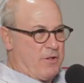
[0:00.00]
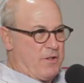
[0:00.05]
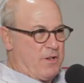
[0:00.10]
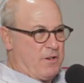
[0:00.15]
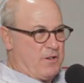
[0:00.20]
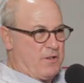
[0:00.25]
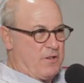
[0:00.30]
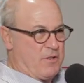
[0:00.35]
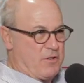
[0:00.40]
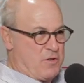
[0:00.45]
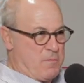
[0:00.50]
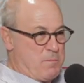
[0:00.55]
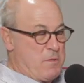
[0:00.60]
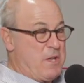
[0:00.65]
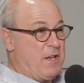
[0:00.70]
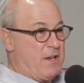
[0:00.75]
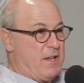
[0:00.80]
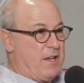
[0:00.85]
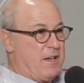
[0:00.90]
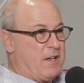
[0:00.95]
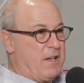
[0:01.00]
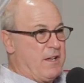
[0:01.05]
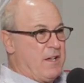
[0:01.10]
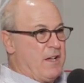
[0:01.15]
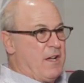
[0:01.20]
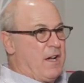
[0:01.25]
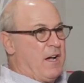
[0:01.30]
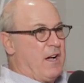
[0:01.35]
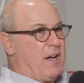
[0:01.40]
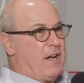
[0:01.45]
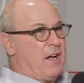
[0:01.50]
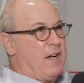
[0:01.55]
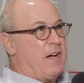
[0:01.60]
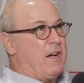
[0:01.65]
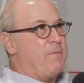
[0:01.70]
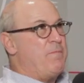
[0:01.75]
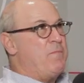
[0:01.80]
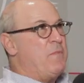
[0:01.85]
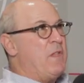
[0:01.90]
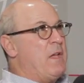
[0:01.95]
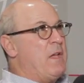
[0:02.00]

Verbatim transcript: than comedic. Uh,